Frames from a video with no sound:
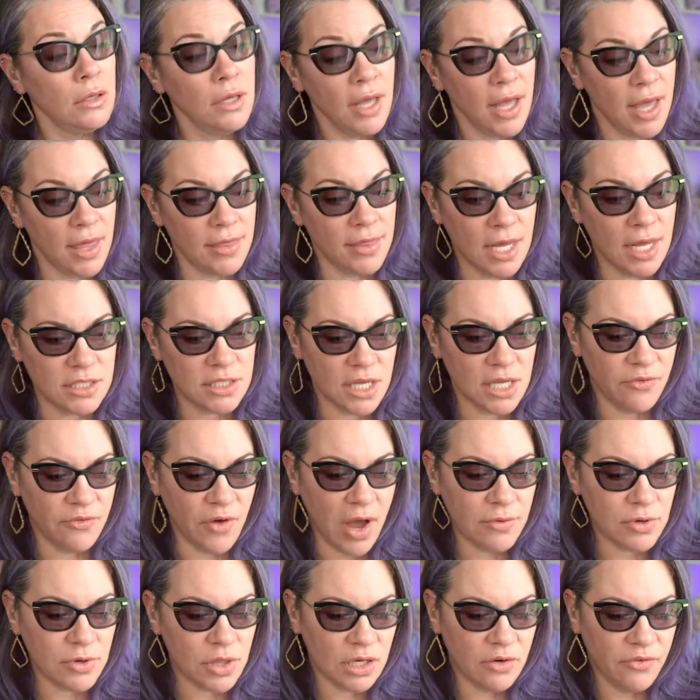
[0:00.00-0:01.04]
And that's if
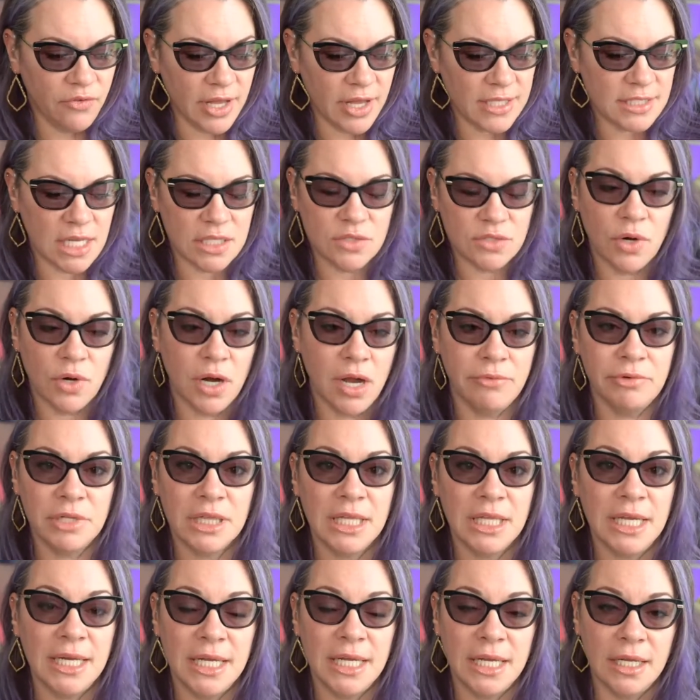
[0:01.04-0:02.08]
I were the defense, that's where I would
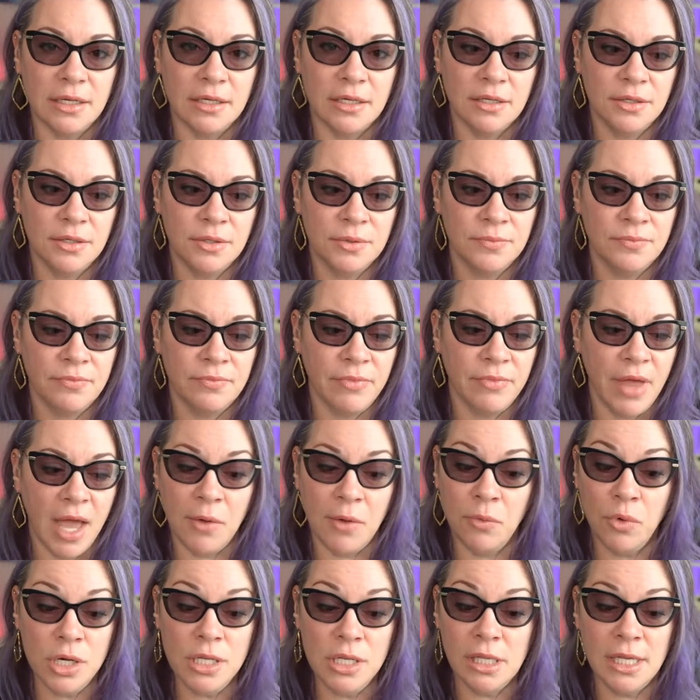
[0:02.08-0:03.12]
lean in. I
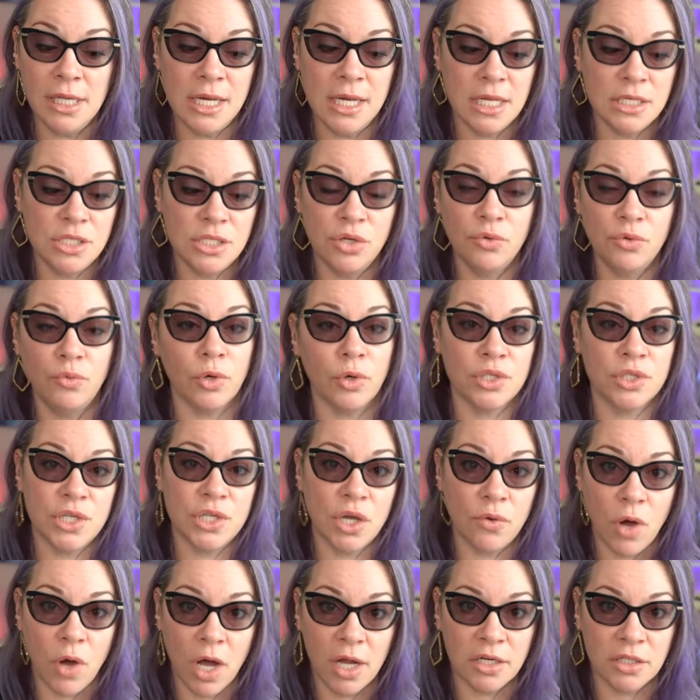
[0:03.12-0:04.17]
wouldn't lean into we're
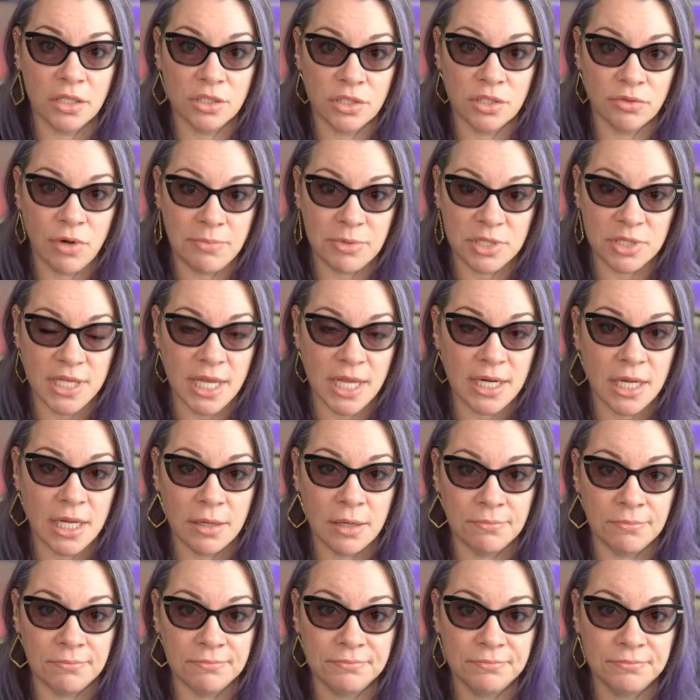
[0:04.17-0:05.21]
so honored to represent
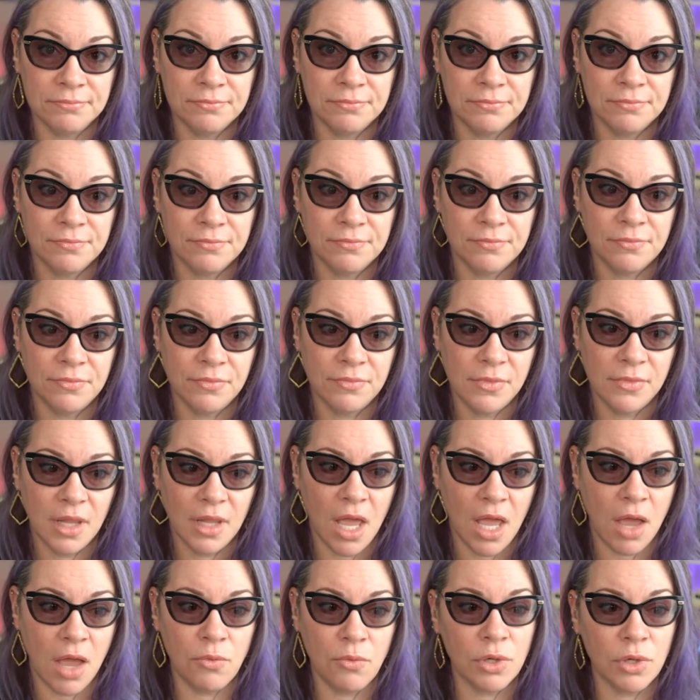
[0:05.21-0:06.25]
him.
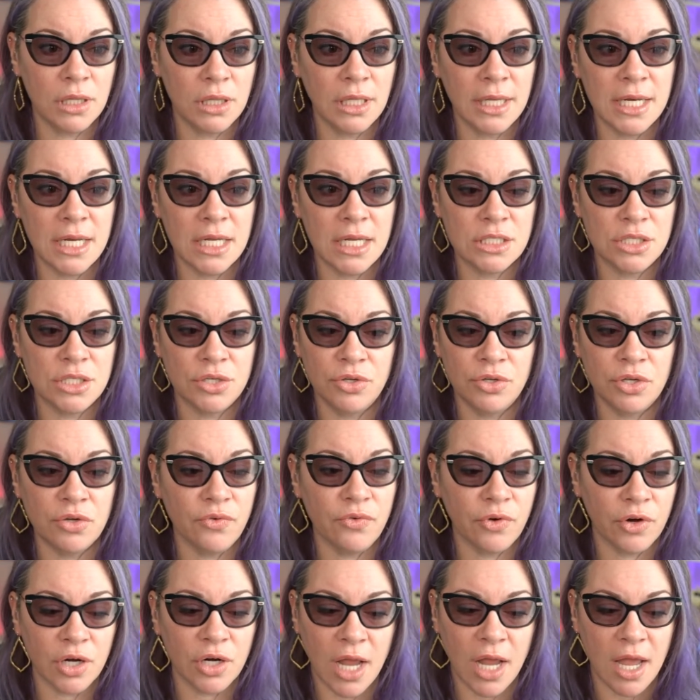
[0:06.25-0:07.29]
I would lean into
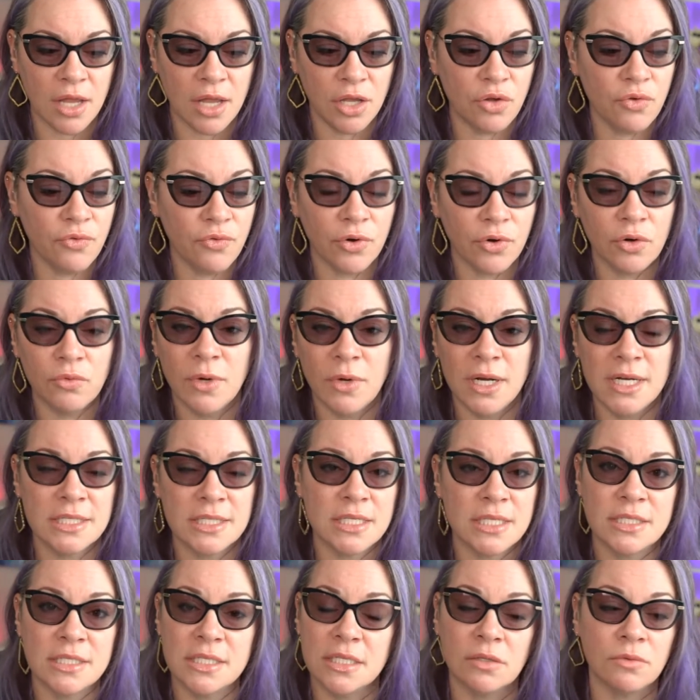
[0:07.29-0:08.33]
you've heard you've heard
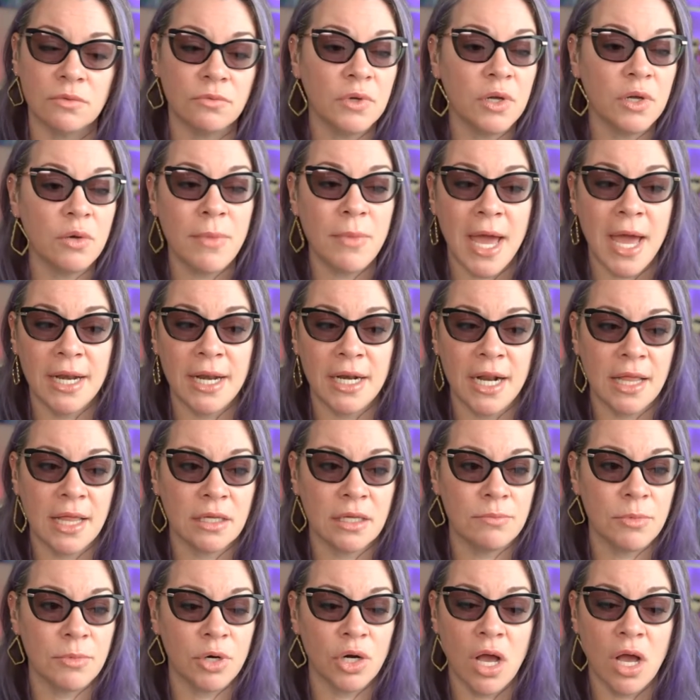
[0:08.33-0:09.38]
witnesses that are real mad at
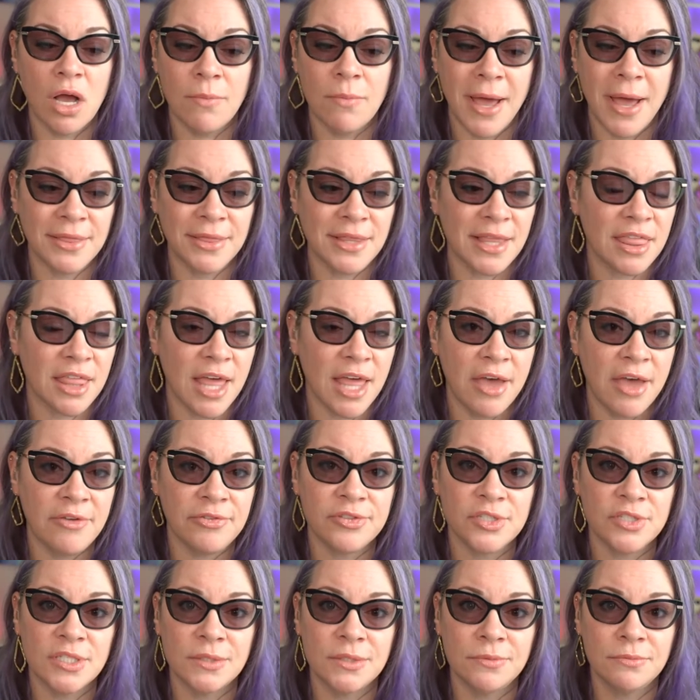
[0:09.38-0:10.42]
Alec Murdaugh about the
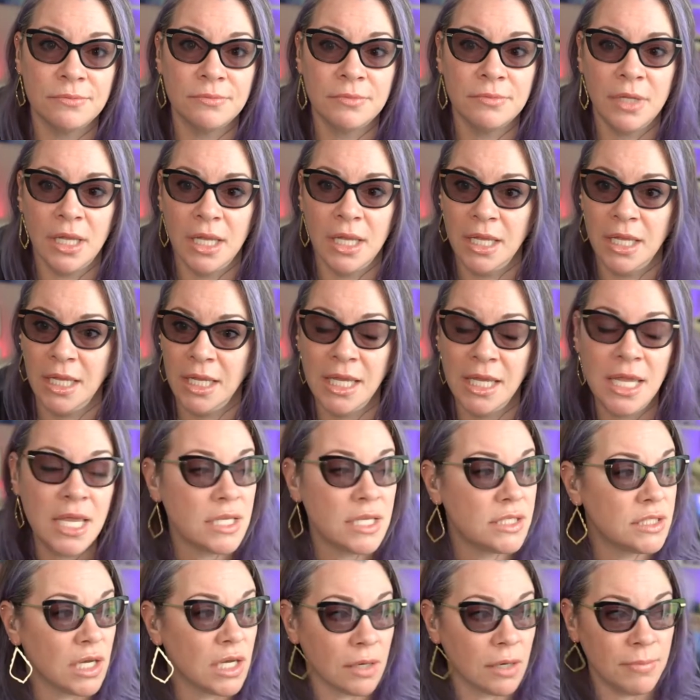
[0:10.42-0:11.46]
theft.
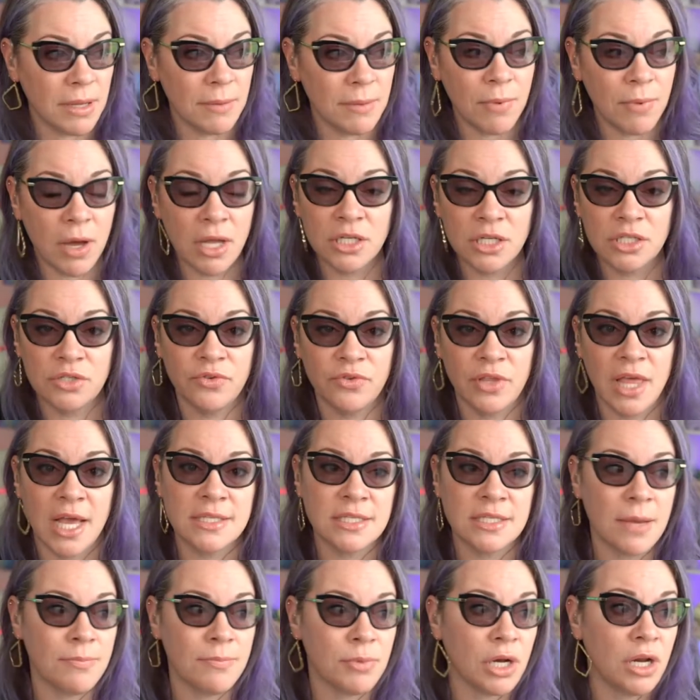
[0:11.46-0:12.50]
He's going to be punished for
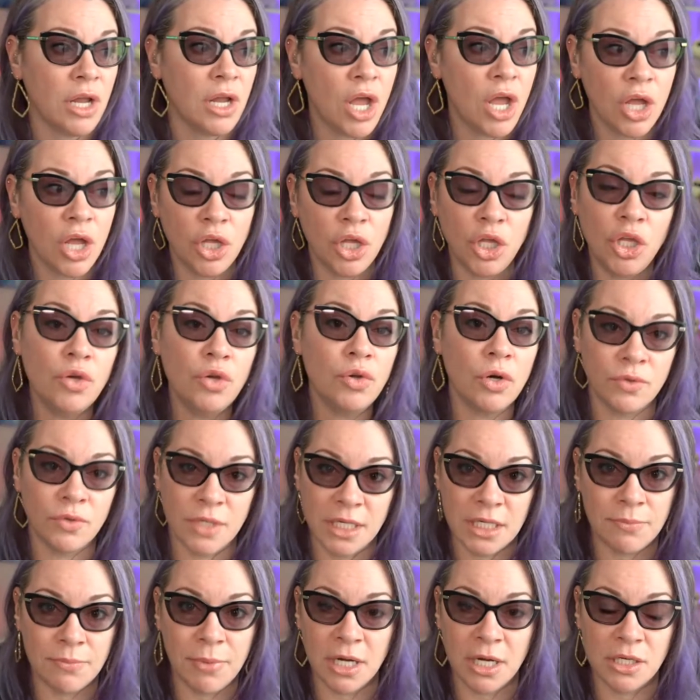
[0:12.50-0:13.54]
that separate. You don't
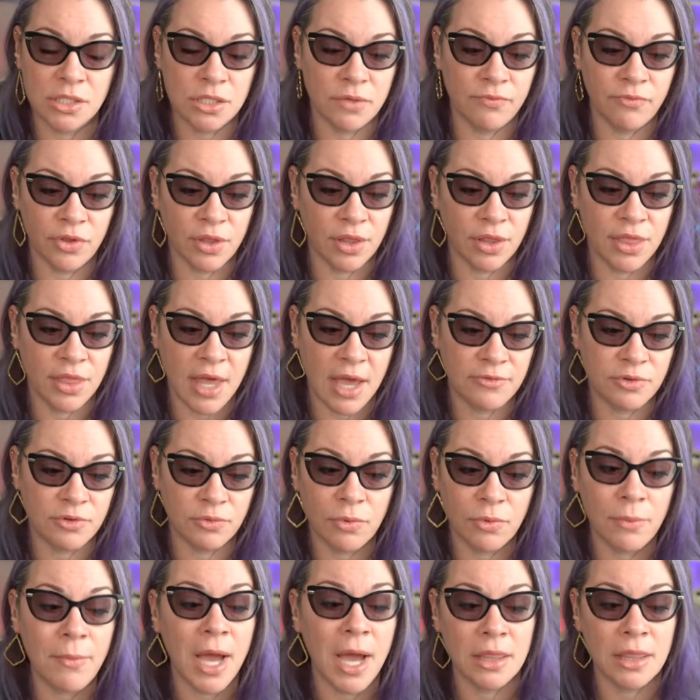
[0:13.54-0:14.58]
need to punish him for the theft
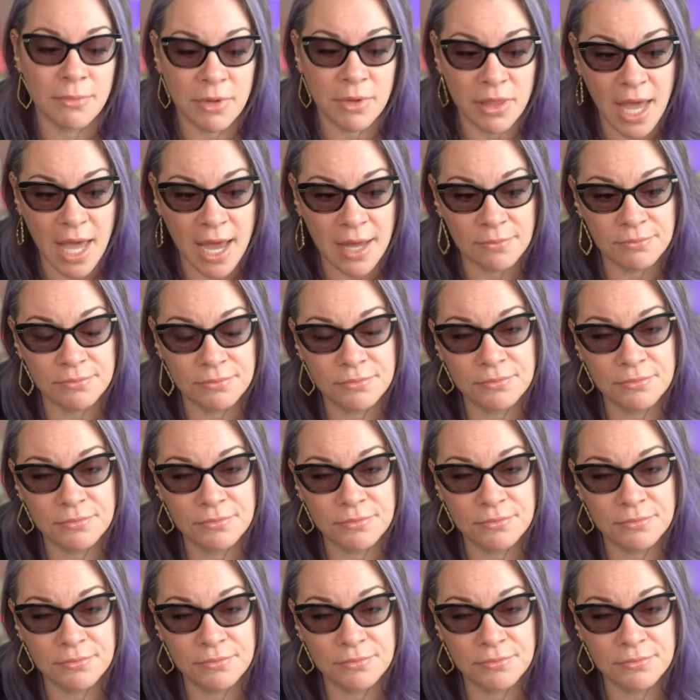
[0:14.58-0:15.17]
and remind them of that.